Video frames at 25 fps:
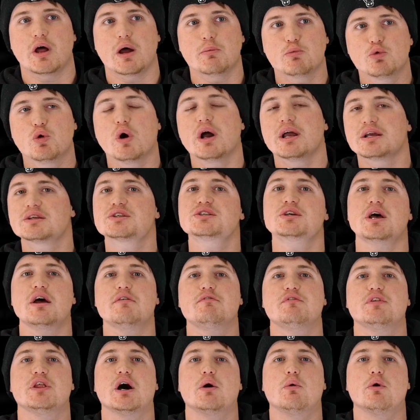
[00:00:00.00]
I'm quite
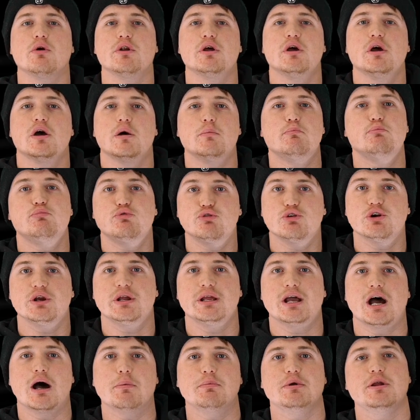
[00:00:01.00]
excited for that one. I'm
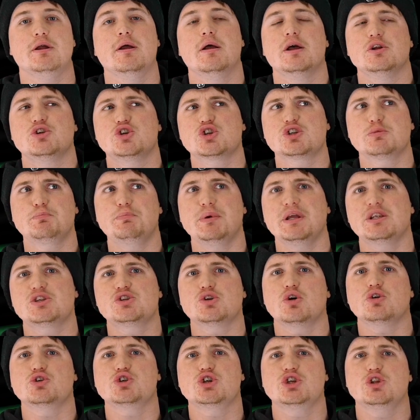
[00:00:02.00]
pretty happy. Just a bit
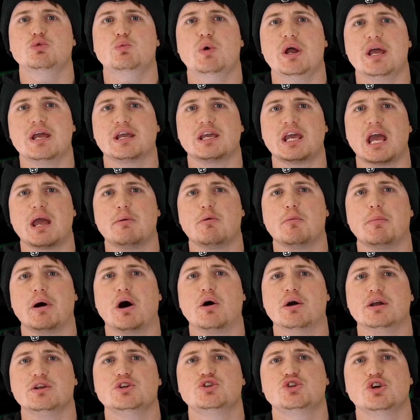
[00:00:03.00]
dodgy the way it came
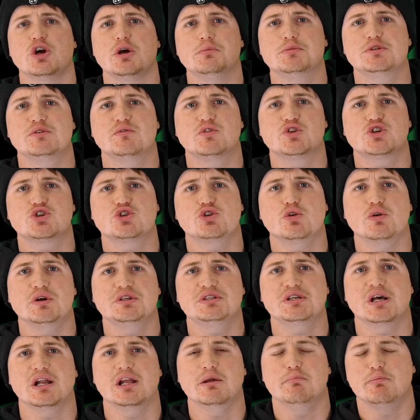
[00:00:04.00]
about in terms of the
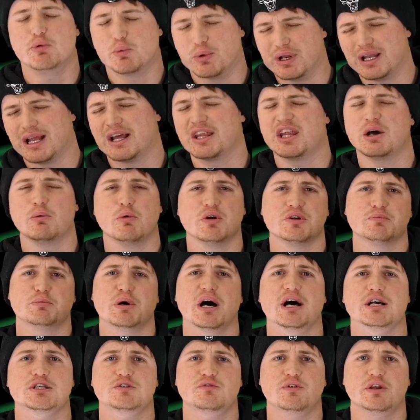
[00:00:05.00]
storytelling, but we'll let that one
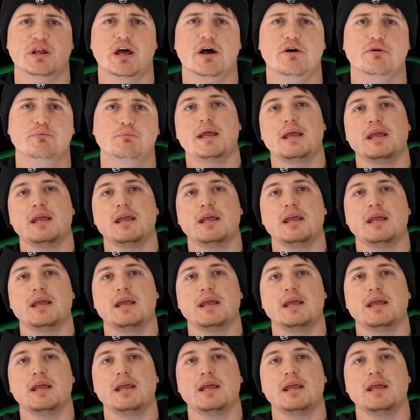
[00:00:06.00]
pass for now.